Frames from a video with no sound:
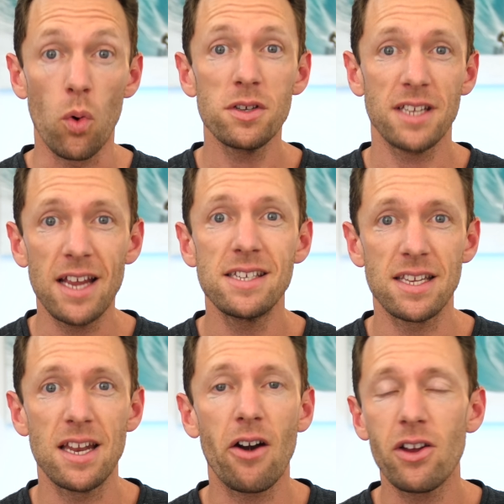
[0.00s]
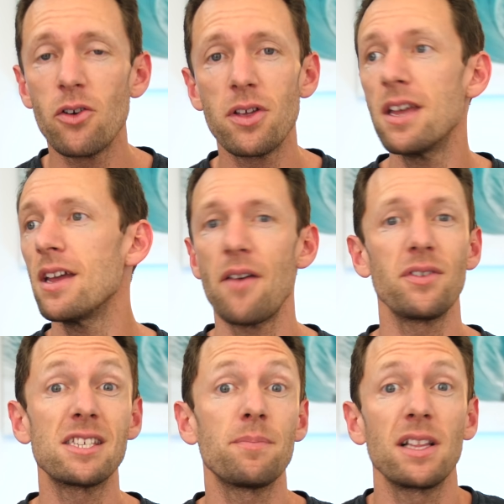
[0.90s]
Worst case scenario here, having
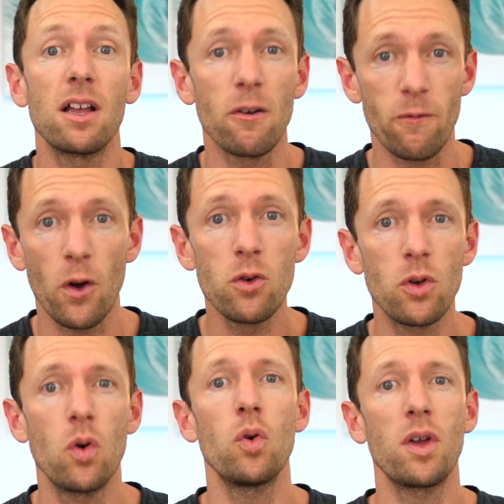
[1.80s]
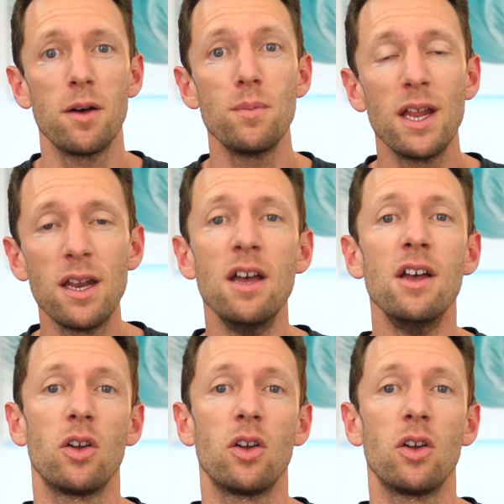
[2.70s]
something like a phone call come in